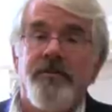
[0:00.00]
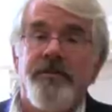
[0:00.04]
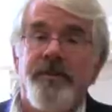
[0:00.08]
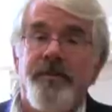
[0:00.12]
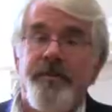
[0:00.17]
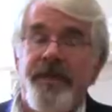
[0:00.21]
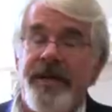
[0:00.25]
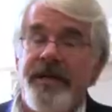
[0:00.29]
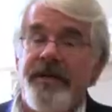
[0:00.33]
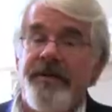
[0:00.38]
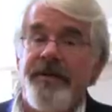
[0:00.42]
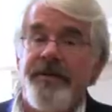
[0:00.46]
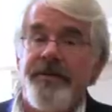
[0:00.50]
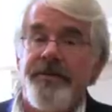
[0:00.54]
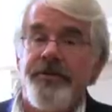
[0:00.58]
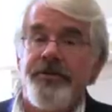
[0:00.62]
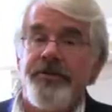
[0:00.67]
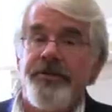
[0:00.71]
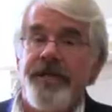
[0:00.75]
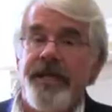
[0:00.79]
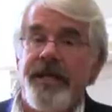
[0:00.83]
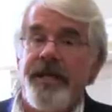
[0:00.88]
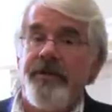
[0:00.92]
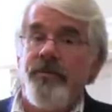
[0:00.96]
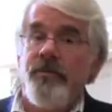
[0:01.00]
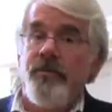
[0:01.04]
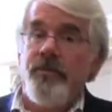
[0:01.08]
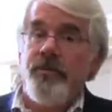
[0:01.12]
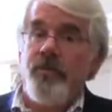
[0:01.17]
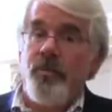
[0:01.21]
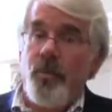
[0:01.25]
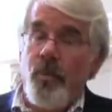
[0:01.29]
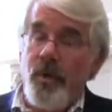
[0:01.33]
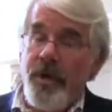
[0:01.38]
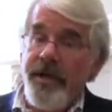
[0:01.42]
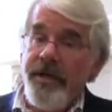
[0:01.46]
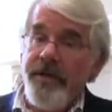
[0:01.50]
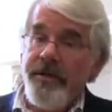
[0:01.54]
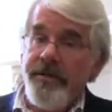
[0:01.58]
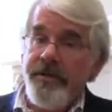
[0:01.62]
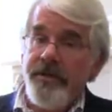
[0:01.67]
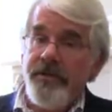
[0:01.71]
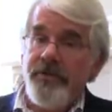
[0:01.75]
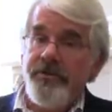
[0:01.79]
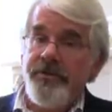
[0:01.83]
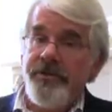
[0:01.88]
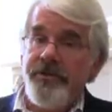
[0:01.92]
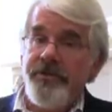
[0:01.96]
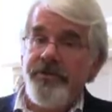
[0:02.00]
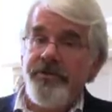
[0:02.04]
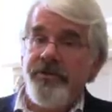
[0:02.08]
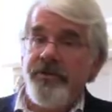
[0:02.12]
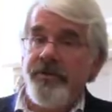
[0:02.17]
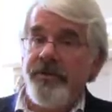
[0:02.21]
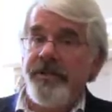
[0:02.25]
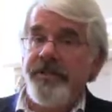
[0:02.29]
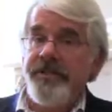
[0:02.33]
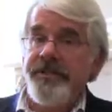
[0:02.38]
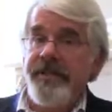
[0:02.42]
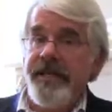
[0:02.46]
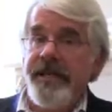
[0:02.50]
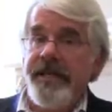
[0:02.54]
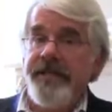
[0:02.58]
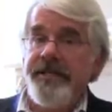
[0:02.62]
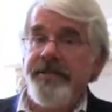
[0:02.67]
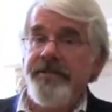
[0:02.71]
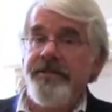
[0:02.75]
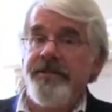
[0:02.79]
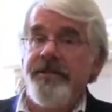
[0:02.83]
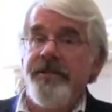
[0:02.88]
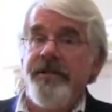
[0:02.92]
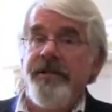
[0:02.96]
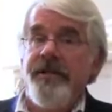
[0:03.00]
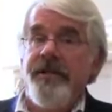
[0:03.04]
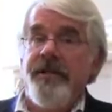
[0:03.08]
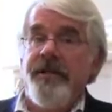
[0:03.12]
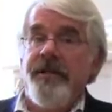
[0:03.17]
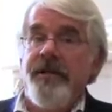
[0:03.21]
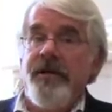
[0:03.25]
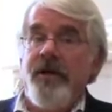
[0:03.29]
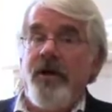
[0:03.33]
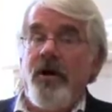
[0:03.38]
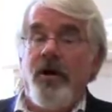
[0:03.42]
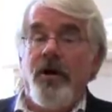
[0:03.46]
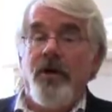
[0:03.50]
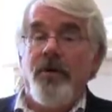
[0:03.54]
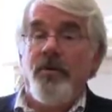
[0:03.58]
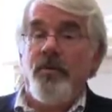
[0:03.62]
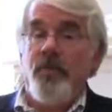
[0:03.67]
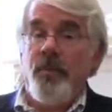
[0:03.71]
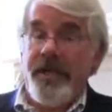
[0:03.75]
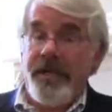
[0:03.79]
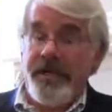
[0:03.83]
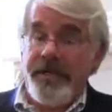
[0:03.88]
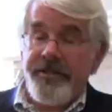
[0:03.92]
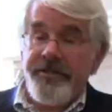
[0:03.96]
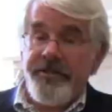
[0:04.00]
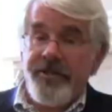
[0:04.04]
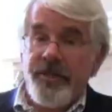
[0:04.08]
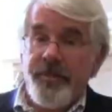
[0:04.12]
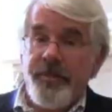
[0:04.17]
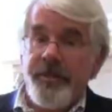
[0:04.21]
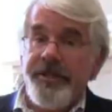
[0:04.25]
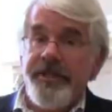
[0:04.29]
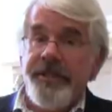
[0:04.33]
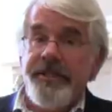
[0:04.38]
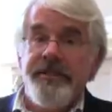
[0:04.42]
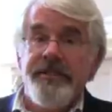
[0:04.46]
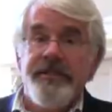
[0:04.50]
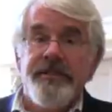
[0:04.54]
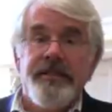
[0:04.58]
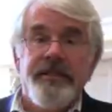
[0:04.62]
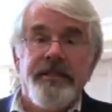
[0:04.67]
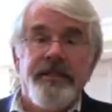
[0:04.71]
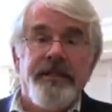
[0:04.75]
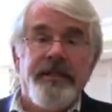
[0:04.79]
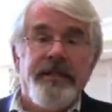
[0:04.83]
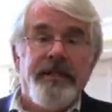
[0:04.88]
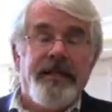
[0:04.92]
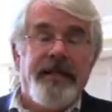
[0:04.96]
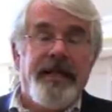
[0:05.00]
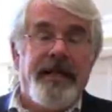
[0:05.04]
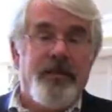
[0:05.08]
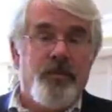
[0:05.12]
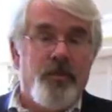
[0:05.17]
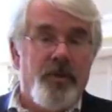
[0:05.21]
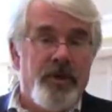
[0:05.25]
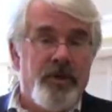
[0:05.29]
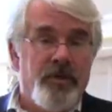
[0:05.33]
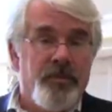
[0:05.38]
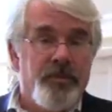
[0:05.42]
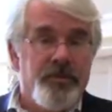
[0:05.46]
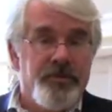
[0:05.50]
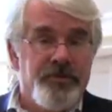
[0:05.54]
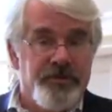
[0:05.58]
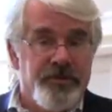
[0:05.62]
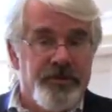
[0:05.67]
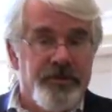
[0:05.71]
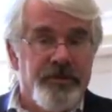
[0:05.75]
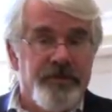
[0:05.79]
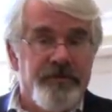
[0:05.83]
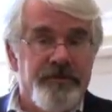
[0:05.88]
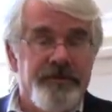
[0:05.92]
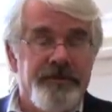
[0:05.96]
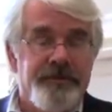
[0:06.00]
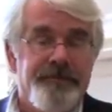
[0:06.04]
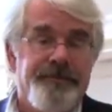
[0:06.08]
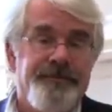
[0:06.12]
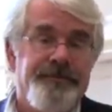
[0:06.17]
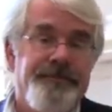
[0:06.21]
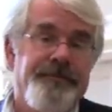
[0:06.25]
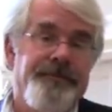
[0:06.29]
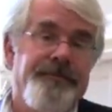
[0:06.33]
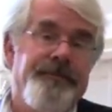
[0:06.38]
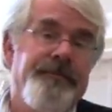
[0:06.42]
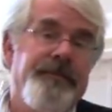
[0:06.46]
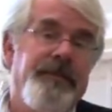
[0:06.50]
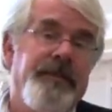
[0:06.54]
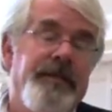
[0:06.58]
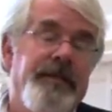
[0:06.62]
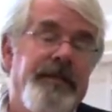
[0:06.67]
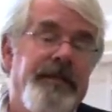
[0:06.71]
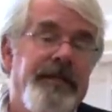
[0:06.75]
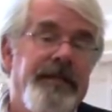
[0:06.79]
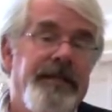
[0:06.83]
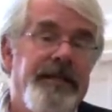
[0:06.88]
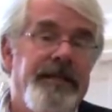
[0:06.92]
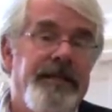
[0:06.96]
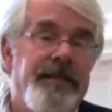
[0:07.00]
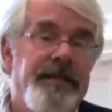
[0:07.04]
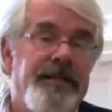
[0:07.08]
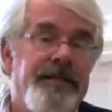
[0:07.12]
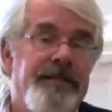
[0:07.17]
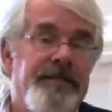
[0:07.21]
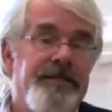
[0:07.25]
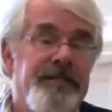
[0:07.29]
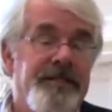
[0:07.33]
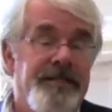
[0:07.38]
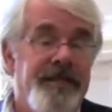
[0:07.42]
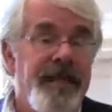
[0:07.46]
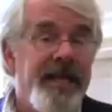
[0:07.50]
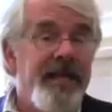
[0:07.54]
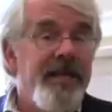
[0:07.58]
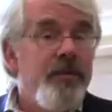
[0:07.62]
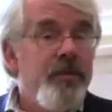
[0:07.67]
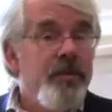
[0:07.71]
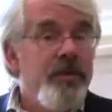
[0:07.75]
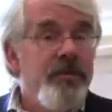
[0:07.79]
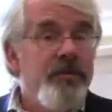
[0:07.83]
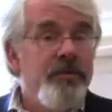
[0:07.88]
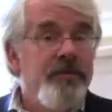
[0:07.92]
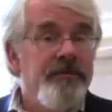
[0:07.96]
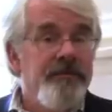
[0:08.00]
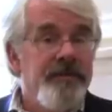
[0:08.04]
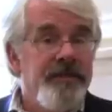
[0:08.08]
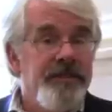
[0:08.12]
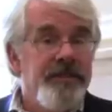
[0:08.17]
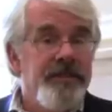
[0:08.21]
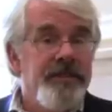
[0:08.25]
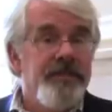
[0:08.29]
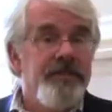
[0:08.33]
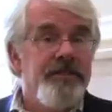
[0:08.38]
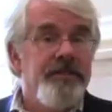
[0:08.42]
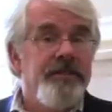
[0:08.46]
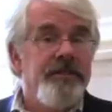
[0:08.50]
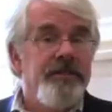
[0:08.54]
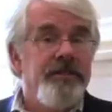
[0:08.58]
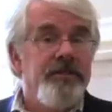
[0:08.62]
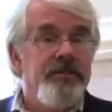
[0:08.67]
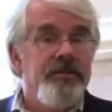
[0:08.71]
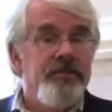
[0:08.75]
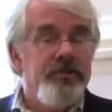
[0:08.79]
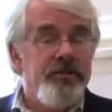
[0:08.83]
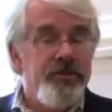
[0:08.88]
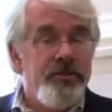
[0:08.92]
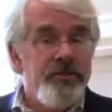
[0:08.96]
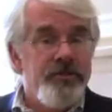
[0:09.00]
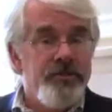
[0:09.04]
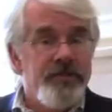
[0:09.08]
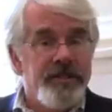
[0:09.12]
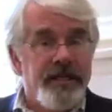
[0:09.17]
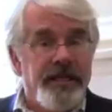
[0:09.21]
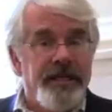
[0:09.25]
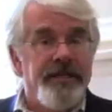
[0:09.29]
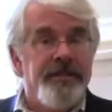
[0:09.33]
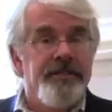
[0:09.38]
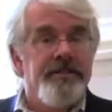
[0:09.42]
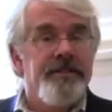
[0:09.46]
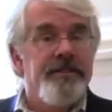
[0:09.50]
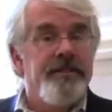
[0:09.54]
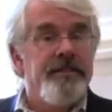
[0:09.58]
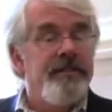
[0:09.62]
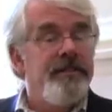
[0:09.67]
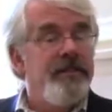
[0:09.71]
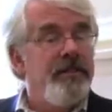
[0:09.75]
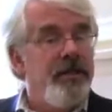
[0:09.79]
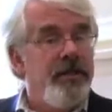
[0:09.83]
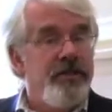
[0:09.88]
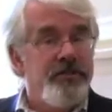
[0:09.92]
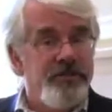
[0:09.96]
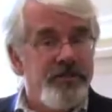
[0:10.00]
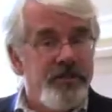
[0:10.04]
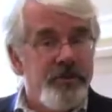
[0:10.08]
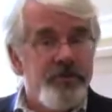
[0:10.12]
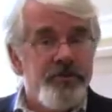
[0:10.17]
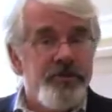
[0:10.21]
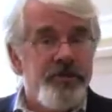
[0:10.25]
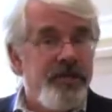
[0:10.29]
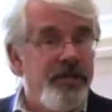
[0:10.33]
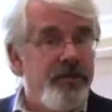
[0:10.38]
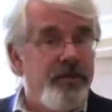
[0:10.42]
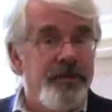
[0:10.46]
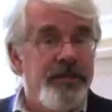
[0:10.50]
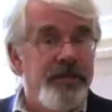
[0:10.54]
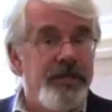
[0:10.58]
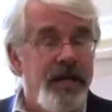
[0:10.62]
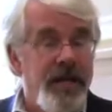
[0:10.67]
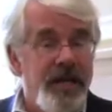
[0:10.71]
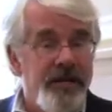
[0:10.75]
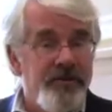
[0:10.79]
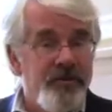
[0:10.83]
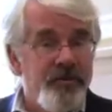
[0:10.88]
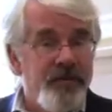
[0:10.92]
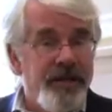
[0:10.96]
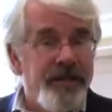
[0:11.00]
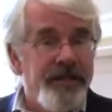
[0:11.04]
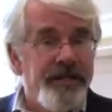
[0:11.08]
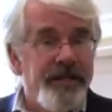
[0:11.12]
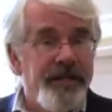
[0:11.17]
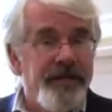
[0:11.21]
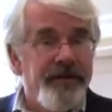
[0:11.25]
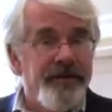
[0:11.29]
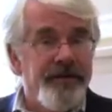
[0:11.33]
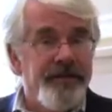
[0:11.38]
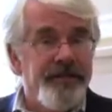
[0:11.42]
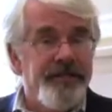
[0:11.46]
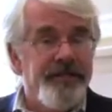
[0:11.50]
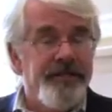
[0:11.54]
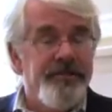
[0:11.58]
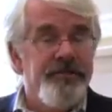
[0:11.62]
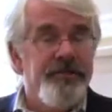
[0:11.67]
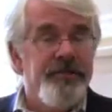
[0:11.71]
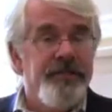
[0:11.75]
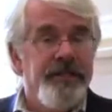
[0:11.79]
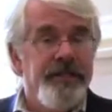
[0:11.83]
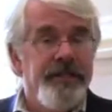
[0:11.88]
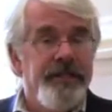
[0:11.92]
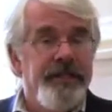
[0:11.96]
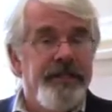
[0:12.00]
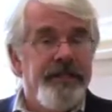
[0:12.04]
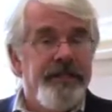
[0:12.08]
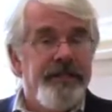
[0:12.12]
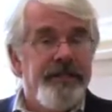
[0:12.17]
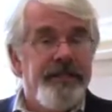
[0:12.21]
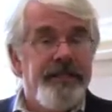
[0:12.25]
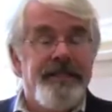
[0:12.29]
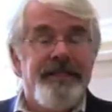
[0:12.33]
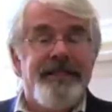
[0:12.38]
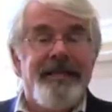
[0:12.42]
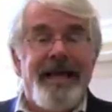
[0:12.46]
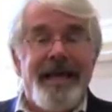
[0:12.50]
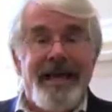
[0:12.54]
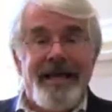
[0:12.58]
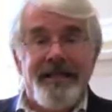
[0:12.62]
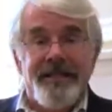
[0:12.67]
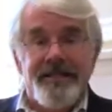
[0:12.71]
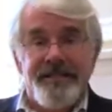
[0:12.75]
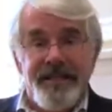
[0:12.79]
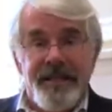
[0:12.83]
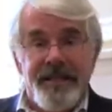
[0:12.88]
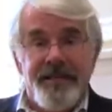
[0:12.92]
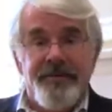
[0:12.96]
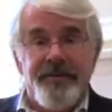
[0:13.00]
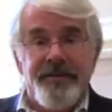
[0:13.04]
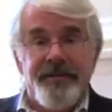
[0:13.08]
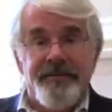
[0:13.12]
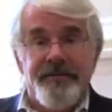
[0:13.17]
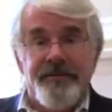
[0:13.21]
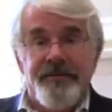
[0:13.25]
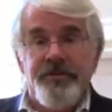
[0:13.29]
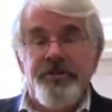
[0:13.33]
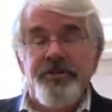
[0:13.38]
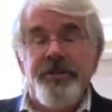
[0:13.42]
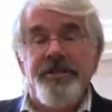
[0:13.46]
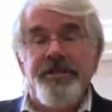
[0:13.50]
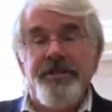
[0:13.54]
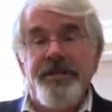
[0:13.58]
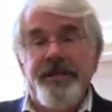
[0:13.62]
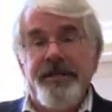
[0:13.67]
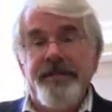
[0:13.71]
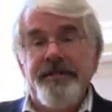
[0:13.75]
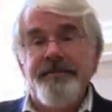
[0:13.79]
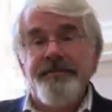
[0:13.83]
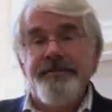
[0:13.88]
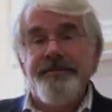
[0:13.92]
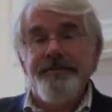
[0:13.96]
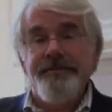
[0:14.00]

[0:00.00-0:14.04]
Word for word: to better understand where those historic sites are well interpreted and well preserved. Today we will visit two sites associated with contraband heritage in Alexandria, Virginia.